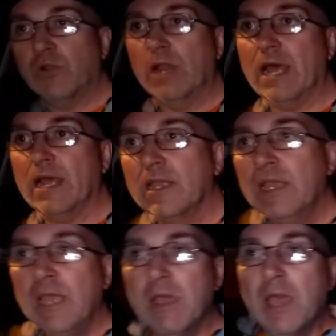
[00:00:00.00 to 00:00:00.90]
and all that.
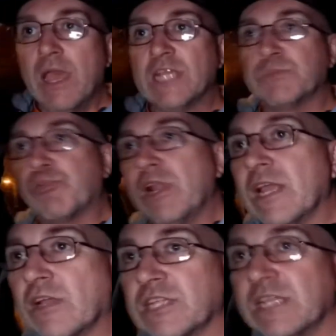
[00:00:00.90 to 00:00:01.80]
It's
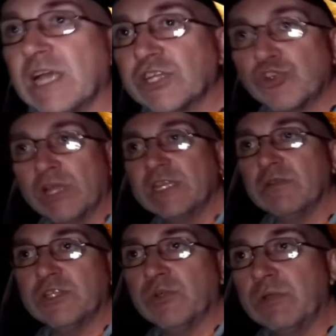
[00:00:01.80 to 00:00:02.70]
brilliant because I
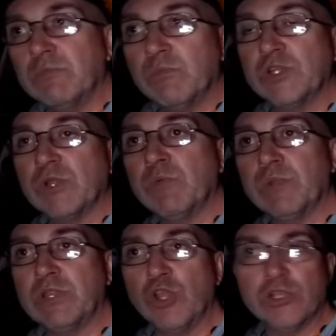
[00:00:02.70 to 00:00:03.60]
tried it doing
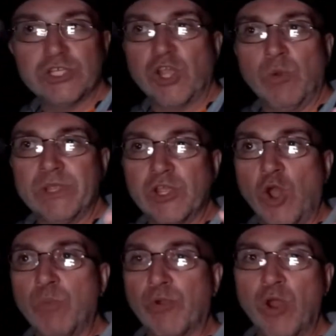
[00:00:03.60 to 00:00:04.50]
it years ago with a
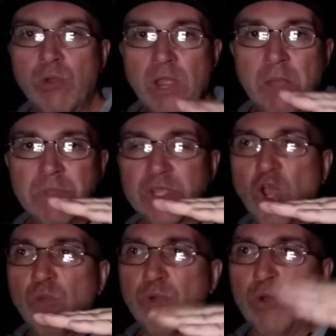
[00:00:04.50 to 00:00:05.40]
GoPro, but
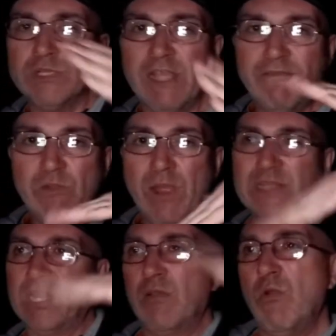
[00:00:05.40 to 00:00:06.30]
the GoPro is
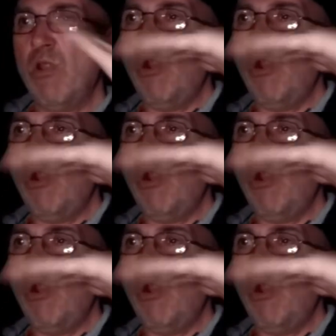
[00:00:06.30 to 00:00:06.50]
everywhere. It's like,